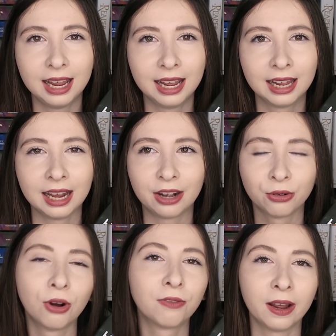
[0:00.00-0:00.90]
and I
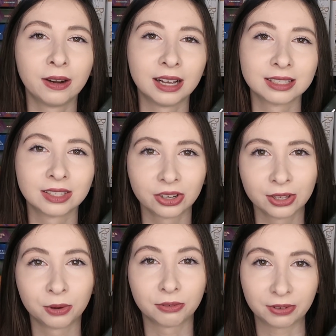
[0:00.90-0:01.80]
don't know if I
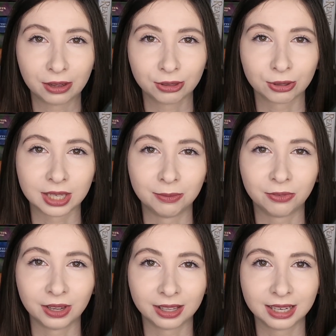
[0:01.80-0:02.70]
necessarily would have felt those same
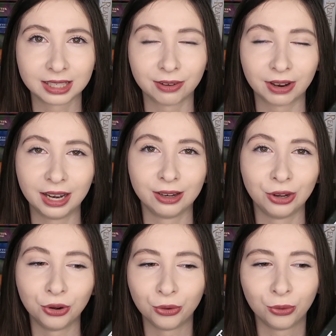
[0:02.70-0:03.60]
feelings if I
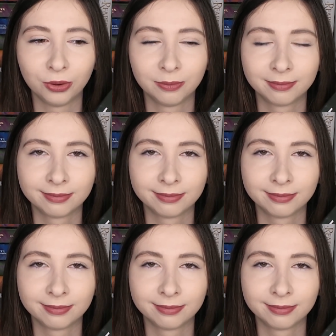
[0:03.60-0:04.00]
knew